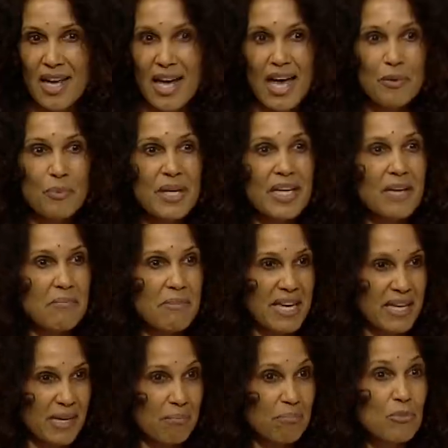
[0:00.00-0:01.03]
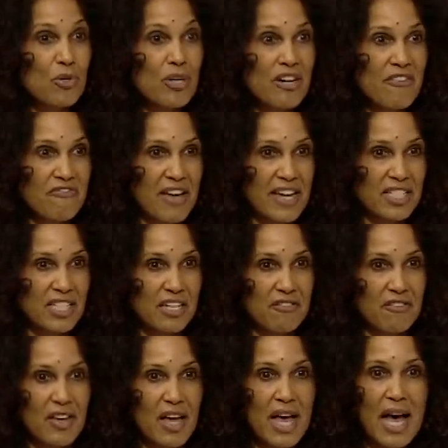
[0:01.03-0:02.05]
and we can make it more effective